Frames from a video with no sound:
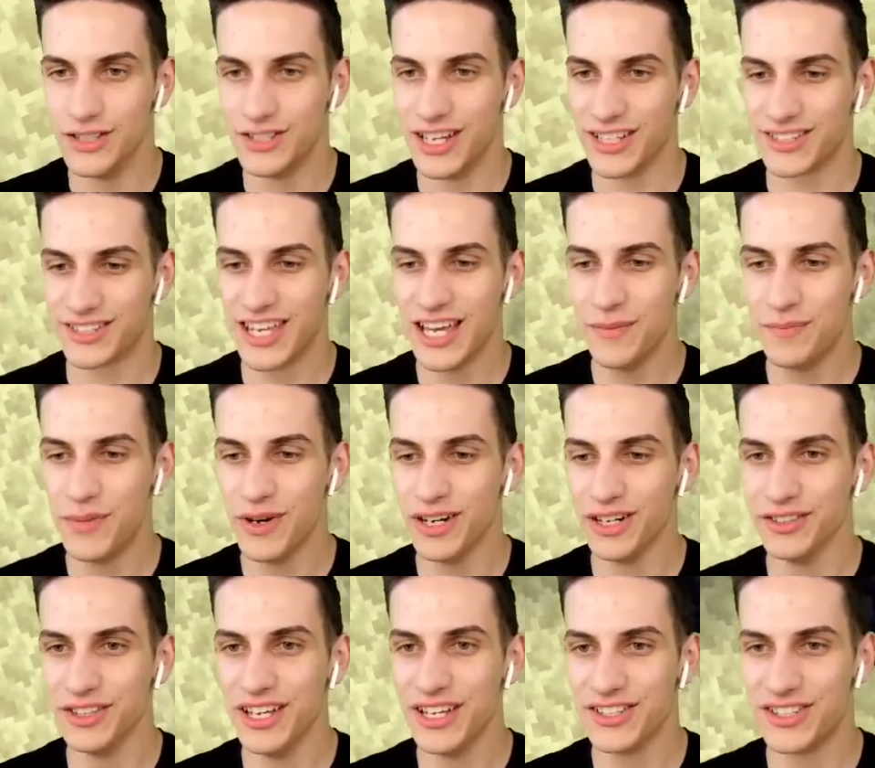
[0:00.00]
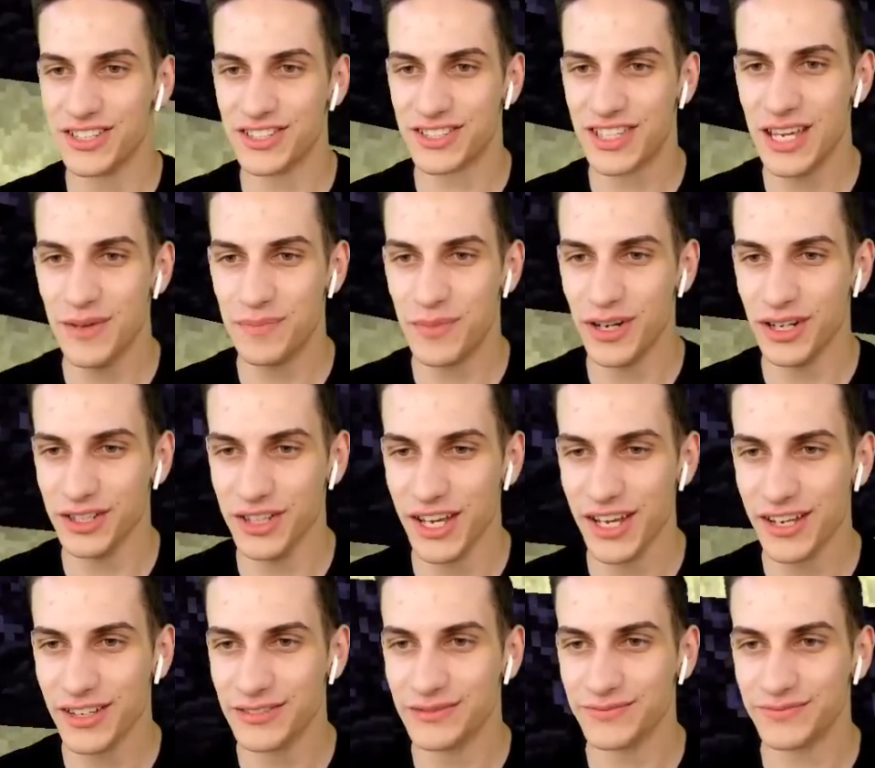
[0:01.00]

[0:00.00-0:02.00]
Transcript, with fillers: Just keep building, just keep building.